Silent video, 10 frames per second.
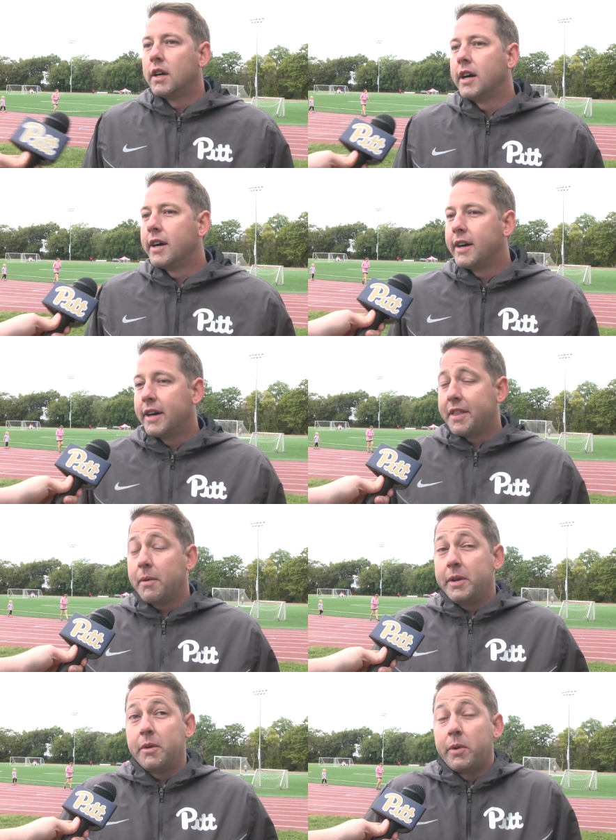Uh, I thought
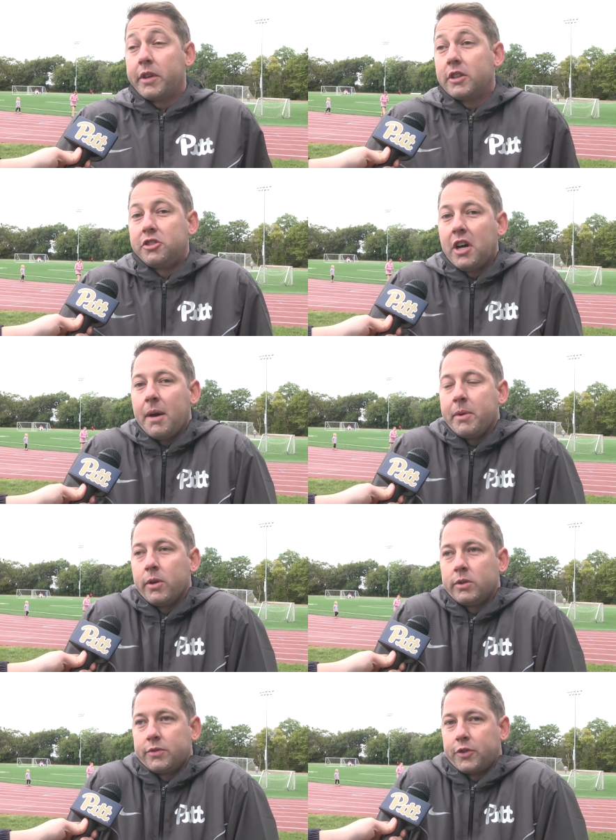we did a really good job. You
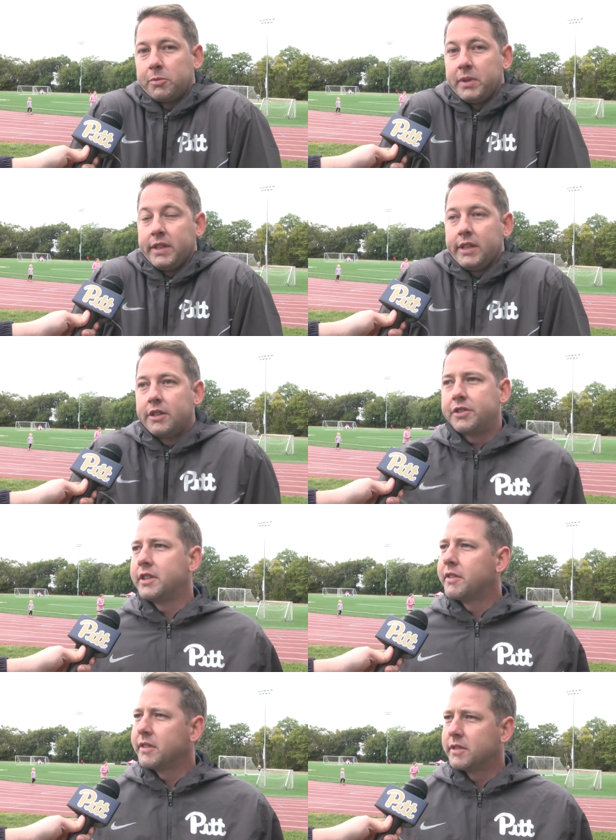know, it's the first meet of the year, so you
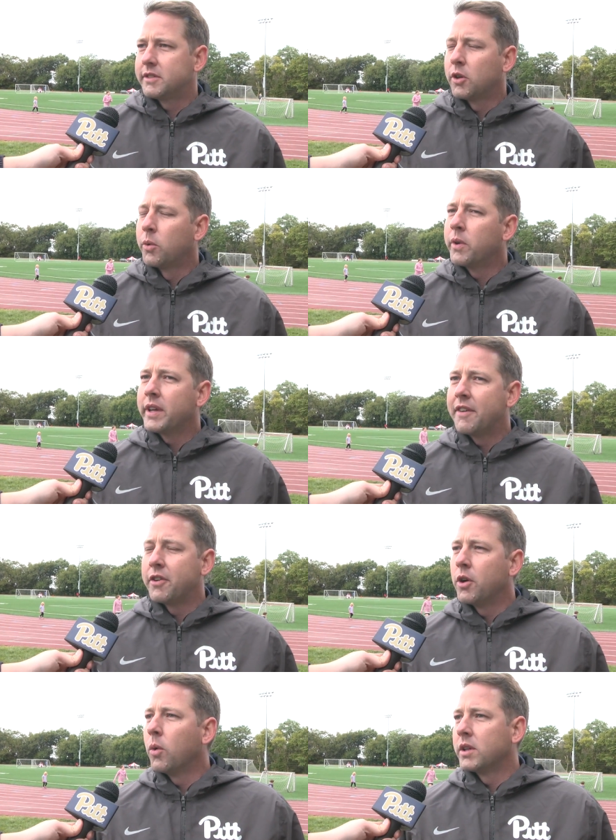don't, don't really ever
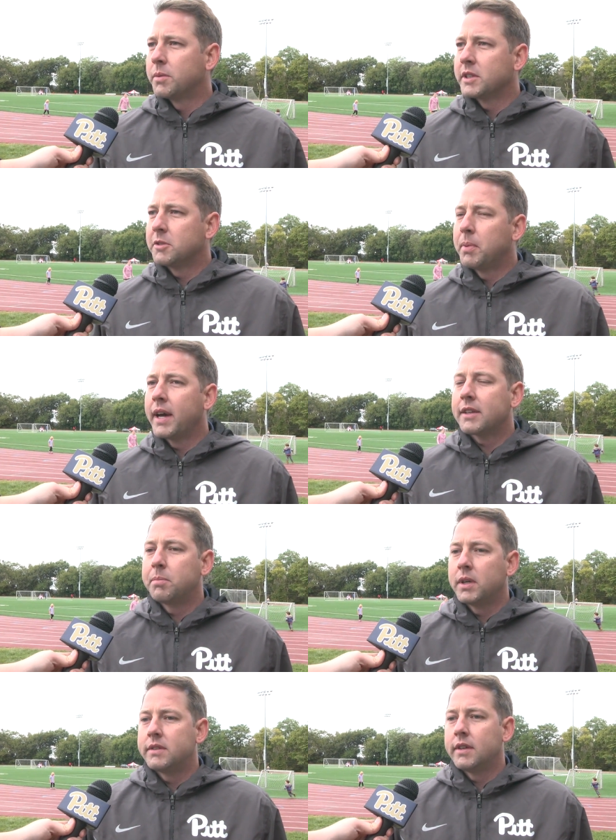know what to expect.
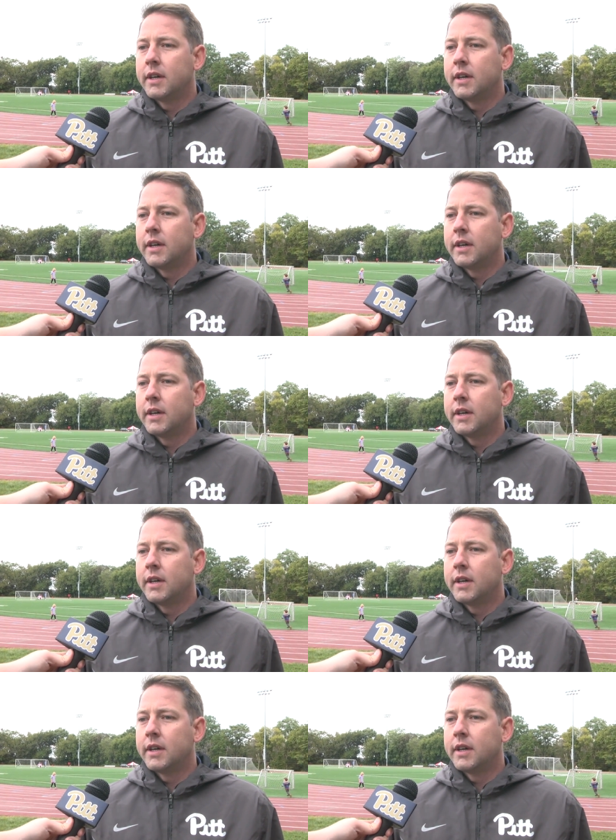But